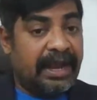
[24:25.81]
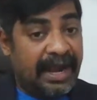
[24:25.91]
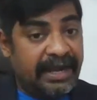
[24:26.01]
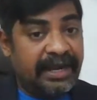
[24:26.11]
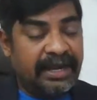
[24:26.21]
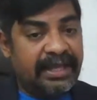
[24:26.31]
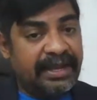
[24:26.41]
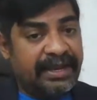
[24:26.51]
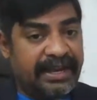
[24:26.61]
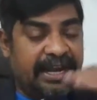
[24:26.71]
and
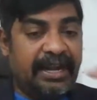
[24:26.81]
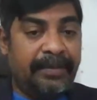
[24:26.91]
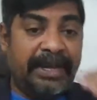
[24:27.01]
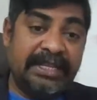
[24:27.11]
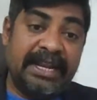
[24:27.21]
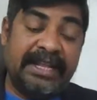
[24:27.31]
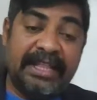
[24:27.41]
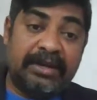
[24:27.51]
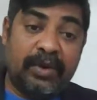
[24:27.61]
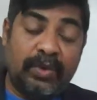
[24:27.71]
data manager
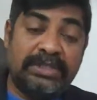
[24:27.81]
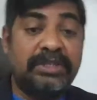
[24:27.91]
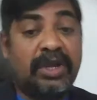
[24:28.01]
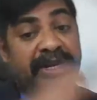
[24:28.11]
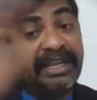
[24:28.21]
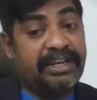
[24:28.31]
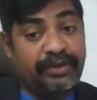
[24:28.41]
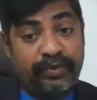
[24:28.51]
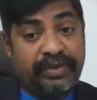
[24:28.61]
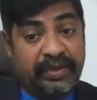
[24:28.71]
either closes or
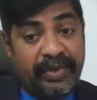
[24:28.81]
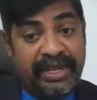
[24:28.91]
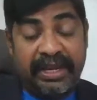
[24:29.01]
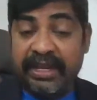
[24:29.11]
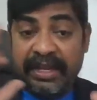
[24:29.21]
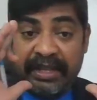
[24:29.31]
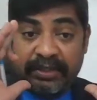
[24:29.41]
reissues the query.